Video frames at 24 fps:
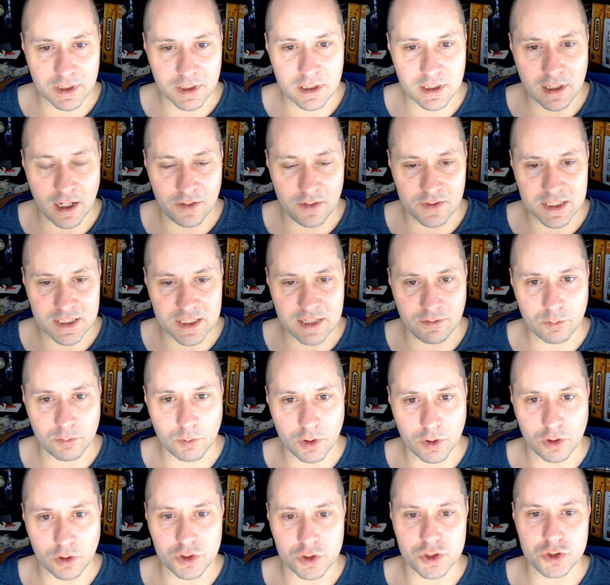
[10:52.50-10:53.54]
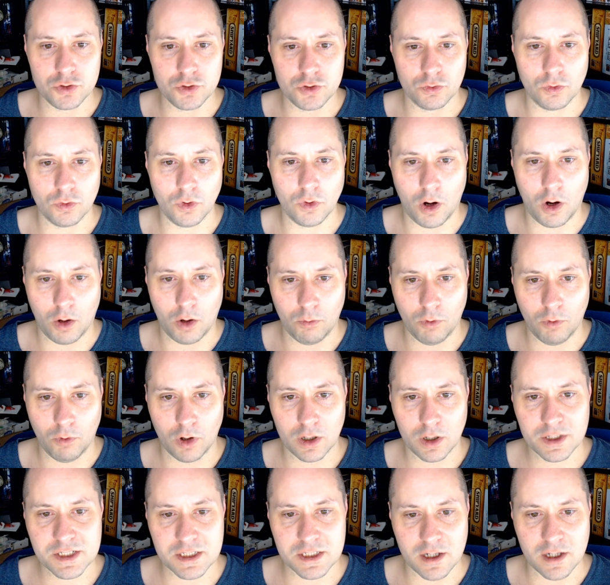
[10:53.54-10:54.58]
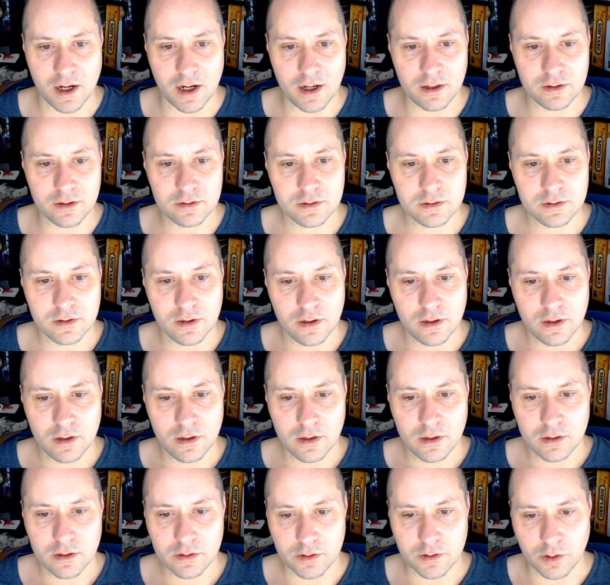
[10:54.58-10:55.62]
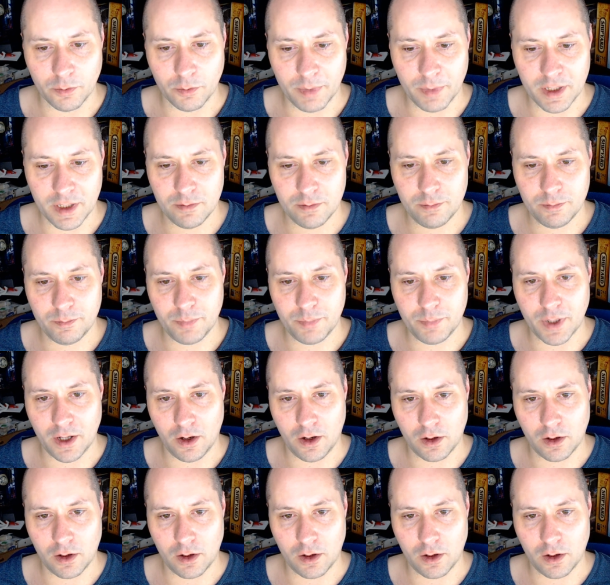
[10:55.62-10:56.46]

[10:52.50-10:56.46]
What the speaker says: kind of the Seven Wonders Duel artwork style. A little bit better